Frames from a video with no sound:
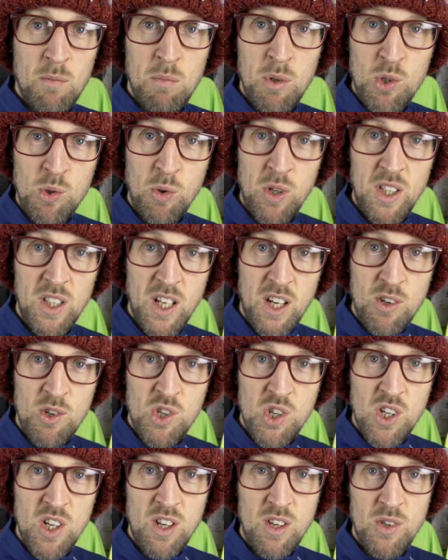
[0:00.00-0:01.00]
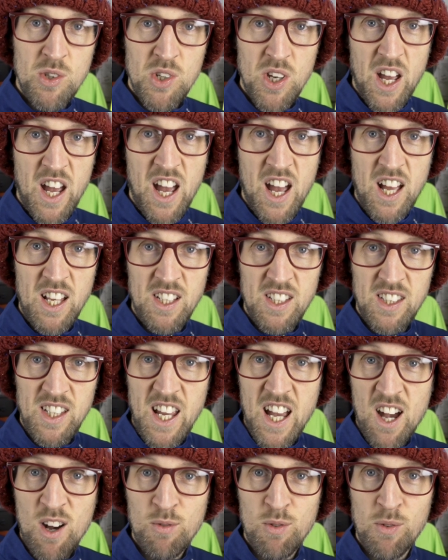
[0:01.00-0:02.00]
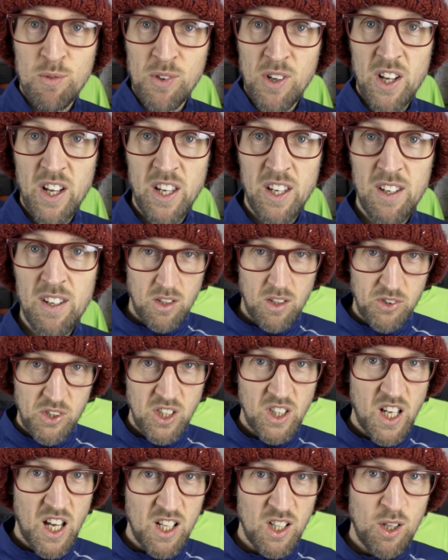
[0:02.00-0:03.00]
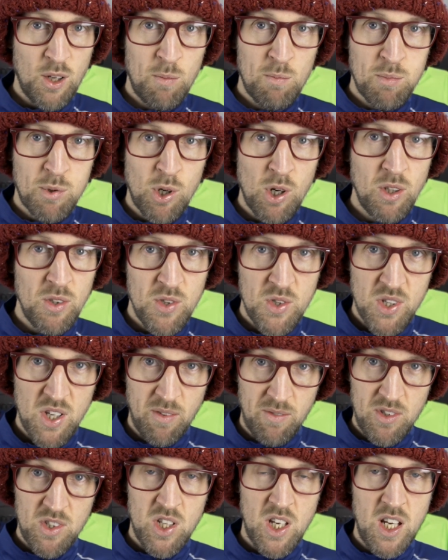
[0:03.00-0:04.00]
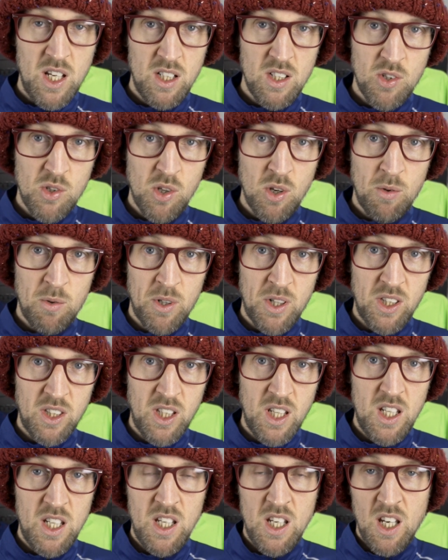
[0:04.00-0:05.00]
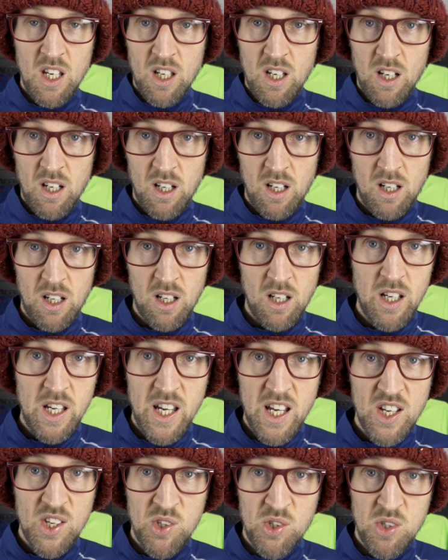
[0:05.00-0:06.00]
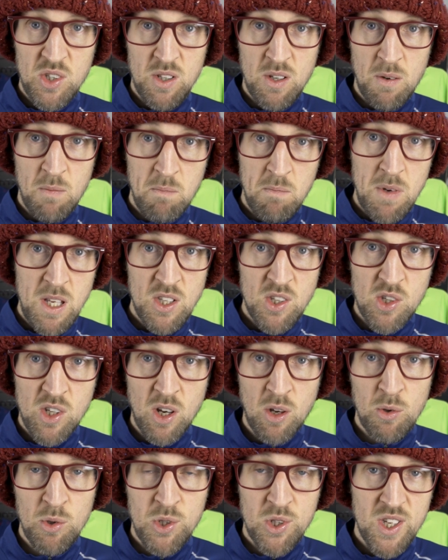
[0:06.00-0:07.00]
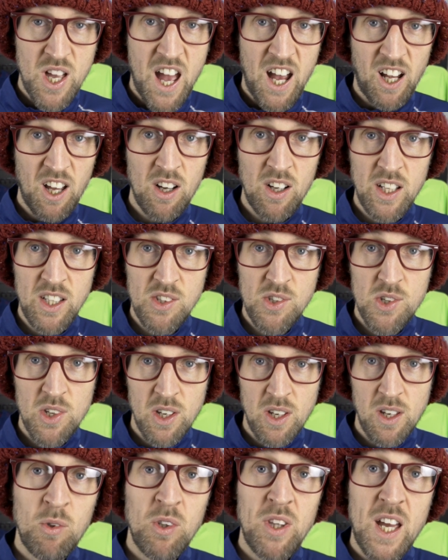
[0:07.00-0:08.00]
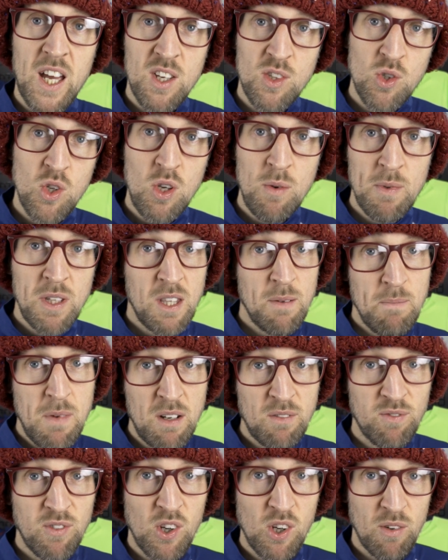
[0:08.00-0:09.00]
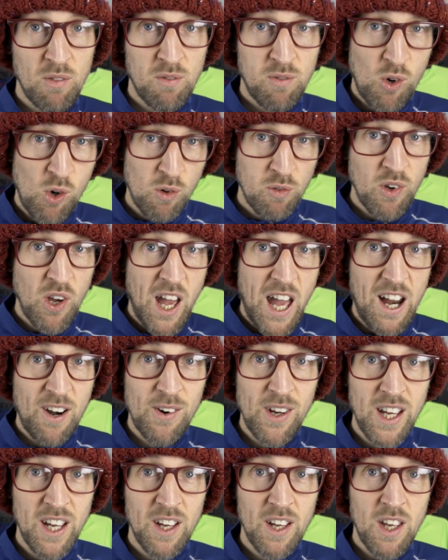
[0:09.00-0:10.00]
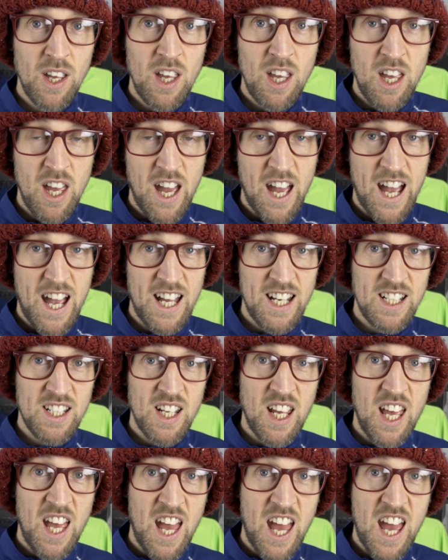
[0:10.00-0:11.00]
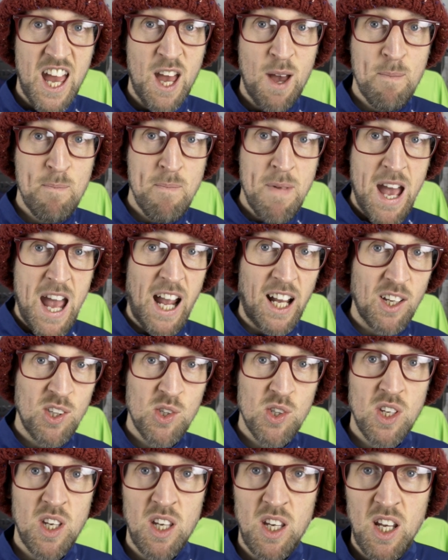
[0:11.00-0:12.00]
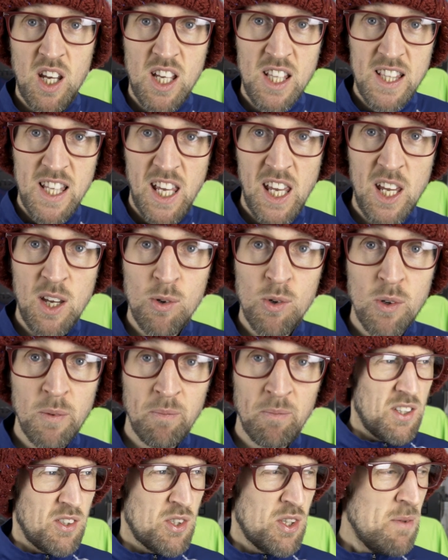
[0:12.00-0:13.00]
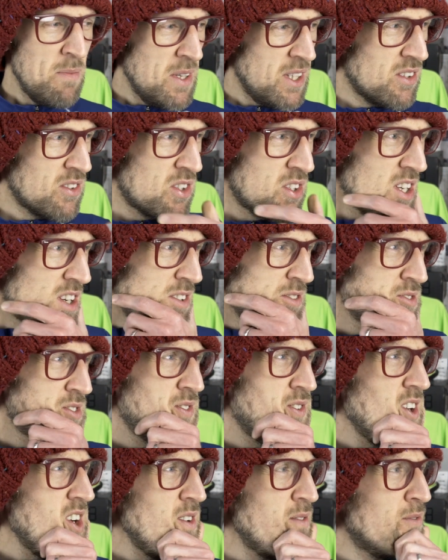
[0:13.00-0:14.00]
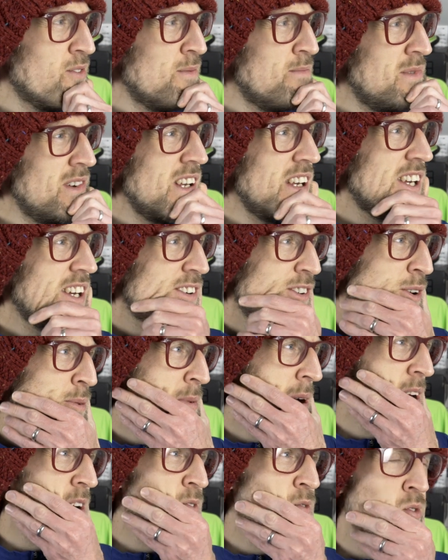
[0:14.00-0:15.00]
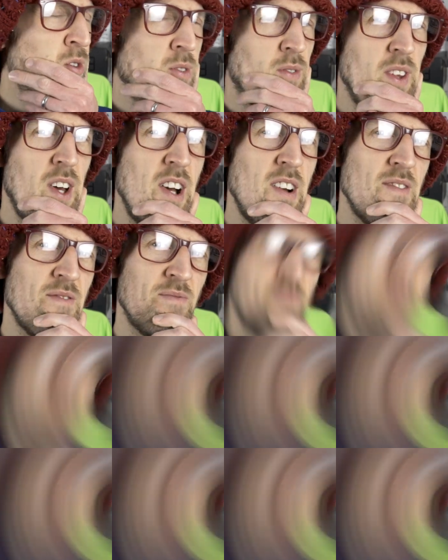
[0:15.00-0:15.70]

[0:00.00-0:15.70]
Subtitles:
between those shoes and the Alphafly. I think that LeBron 17 has got one of the highest midsole stack heights, with Air Zoom in the midfoot, forefoot area, and Air Max in the heel. Something sounds very familiar about all of that.